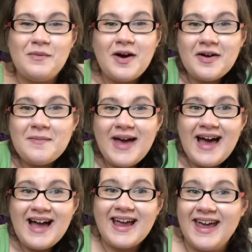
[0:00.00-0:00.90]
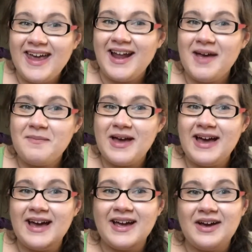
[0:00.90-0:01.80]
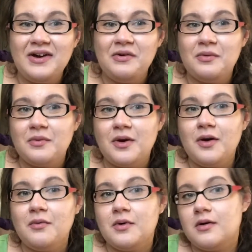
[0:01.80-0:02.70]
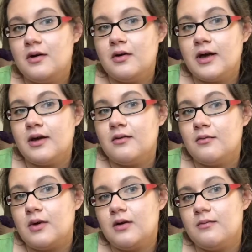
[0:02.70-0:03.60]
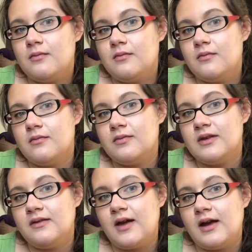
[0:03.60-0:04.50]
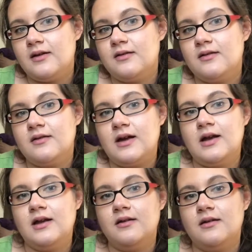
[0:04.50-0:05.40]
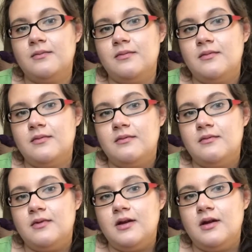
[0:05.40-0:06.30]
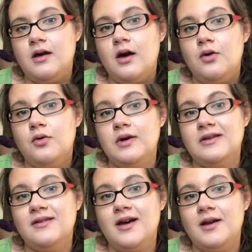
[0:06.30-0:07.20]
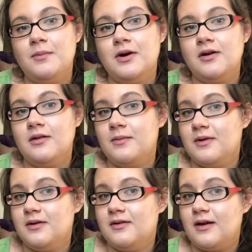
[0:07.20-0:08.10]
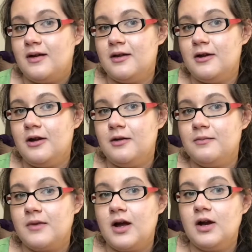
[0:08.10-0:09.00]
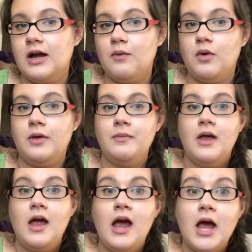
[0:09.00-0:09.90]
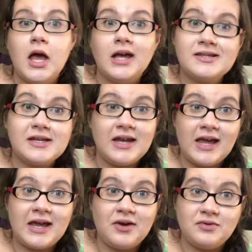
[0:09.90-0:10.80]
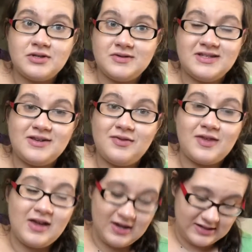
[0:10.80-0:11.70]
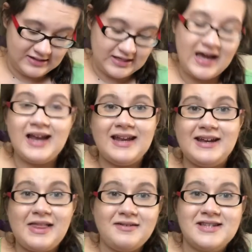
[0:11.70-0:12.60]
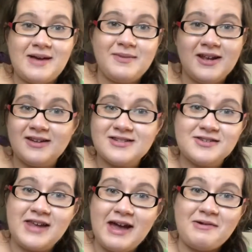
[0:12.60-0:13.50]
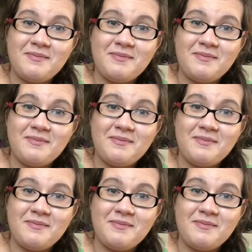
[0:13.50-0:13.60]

Welcome back, and I'm back. Oh, oh, okay. Well, this hair is deciding to, no, it's not a part of the ponytail at all. All right, well, it's gonna hang out and do its own thing because I didn't know that was happening until now.